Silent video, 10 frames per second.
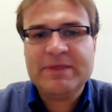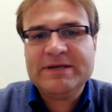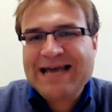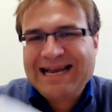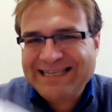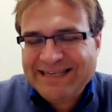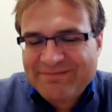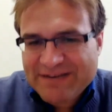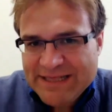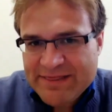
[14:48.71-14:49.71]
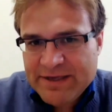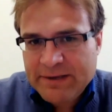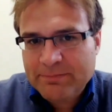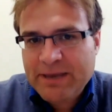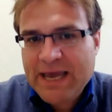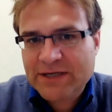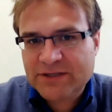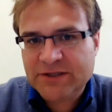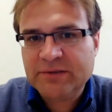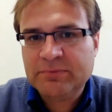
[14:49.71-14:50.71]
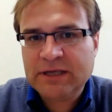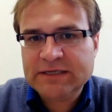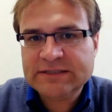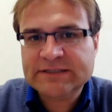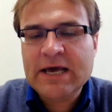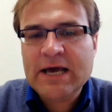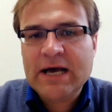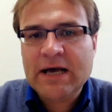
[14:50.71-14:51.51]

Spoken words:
but then not give anything back to the place,